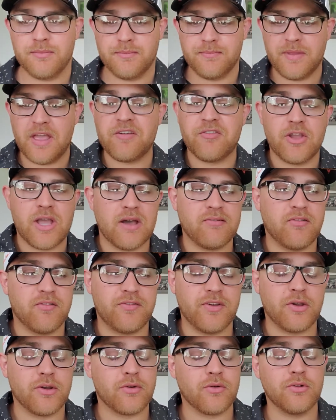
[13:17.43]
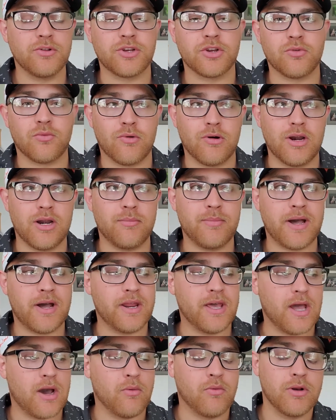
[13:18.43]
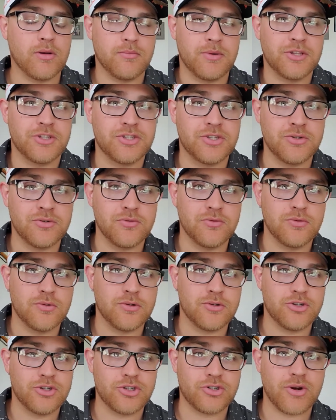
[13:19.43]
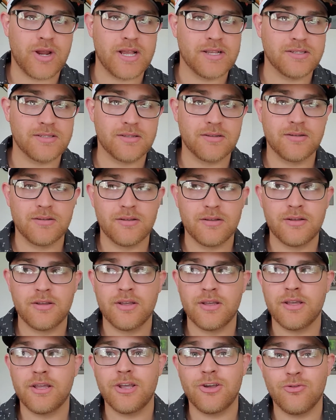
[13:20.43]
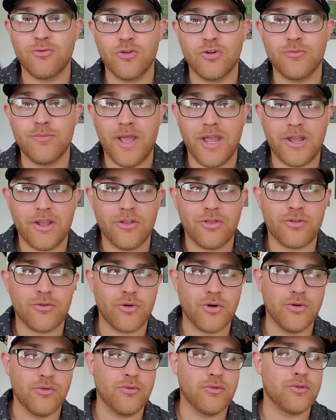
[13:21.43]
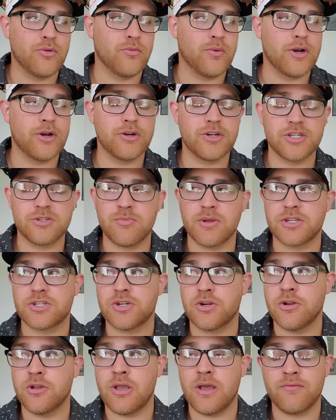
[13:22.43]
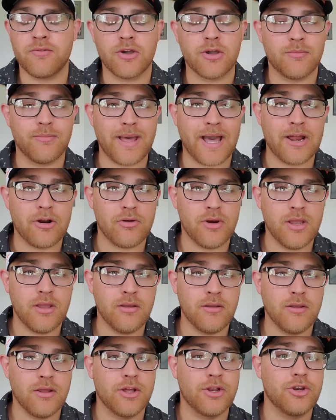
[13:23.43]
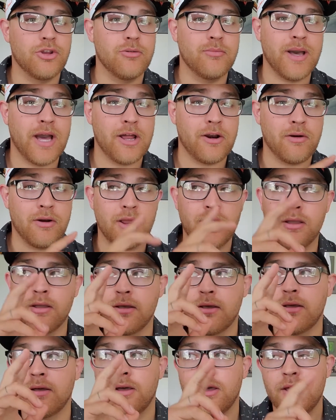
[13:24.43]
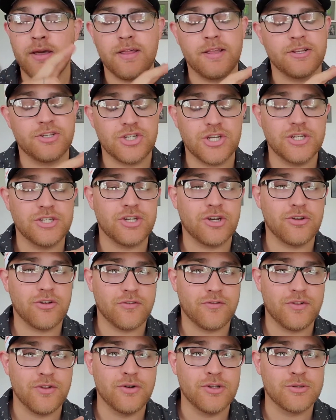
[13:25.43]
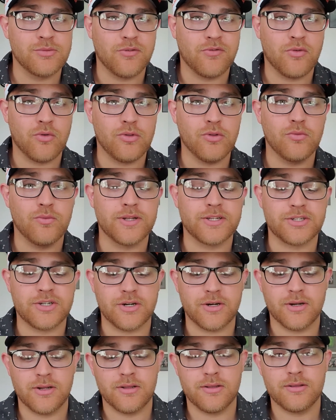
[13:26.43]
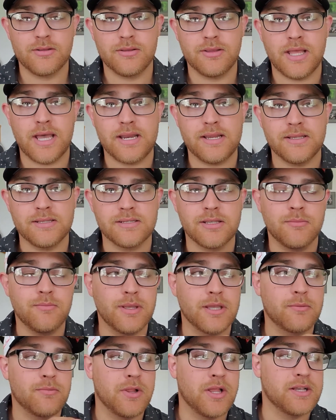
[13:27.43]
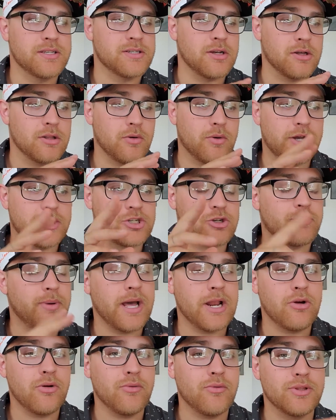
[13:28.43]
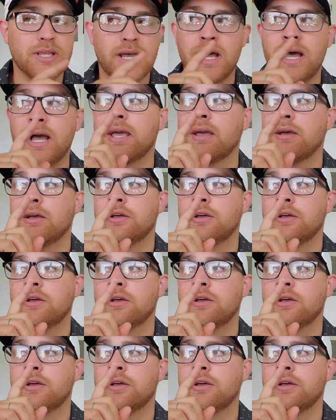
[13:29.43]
if you have a vehicle and you're worried about it, I wouldn't be too stressed. It will make it through the winter. Just make sure you have a good battery, a new battery, and you change out your fluids before the winter. That is a big plus. Otherwise, your battery will die,